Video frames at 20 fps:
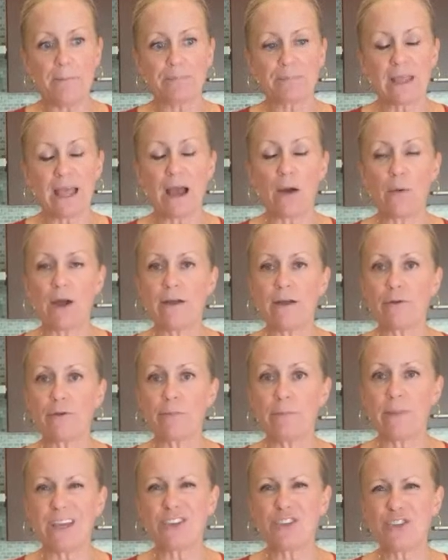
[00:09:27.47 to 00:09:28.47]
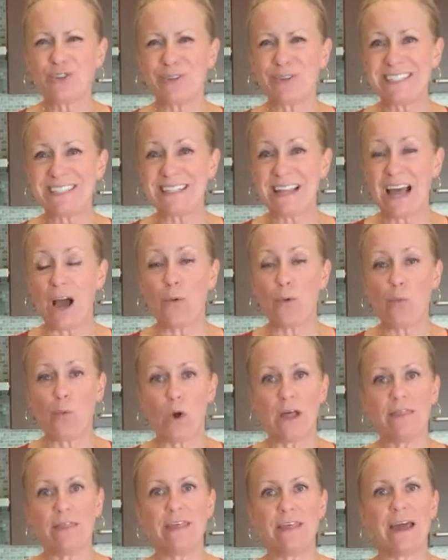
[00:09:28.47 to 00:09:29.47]
However, make sure it's not
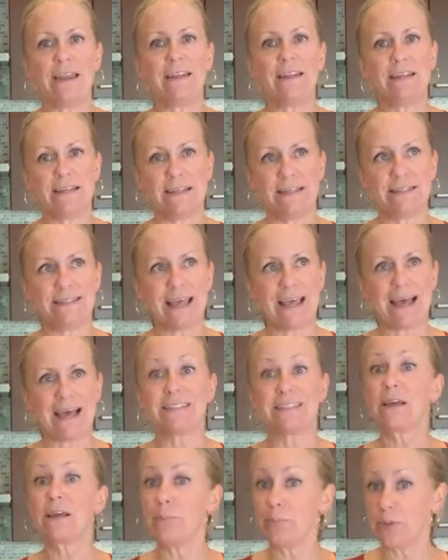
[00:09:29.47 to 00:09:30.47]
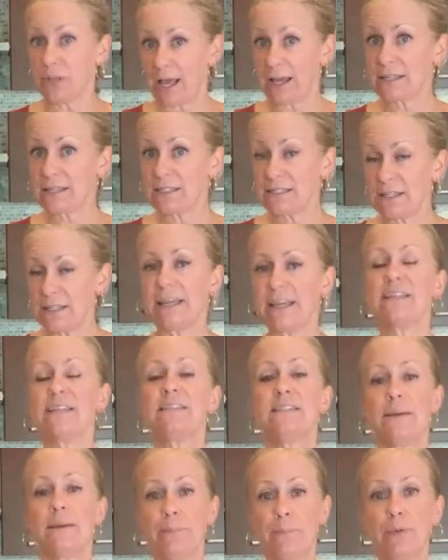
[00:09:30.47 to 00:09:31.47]
one that is as complex, like a
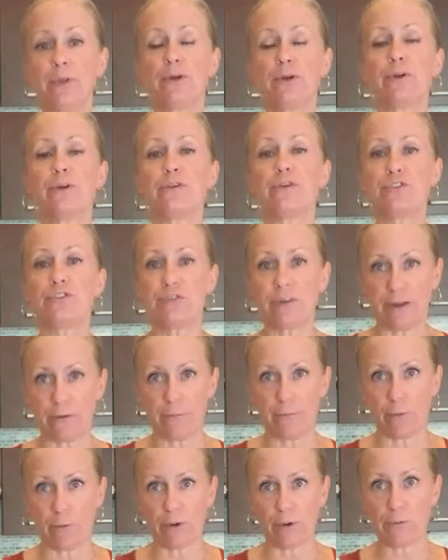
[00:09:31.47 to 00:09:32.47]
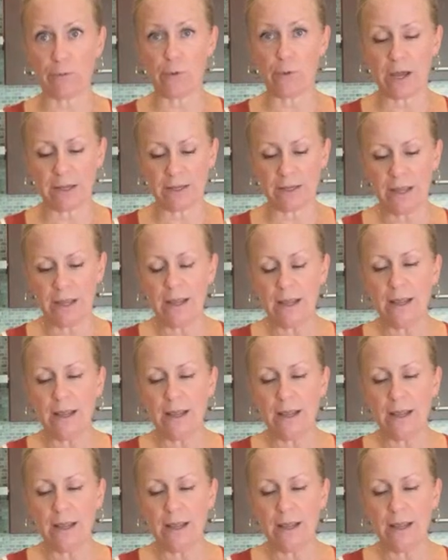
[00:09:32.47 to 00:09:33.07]
simpler, straightforward one,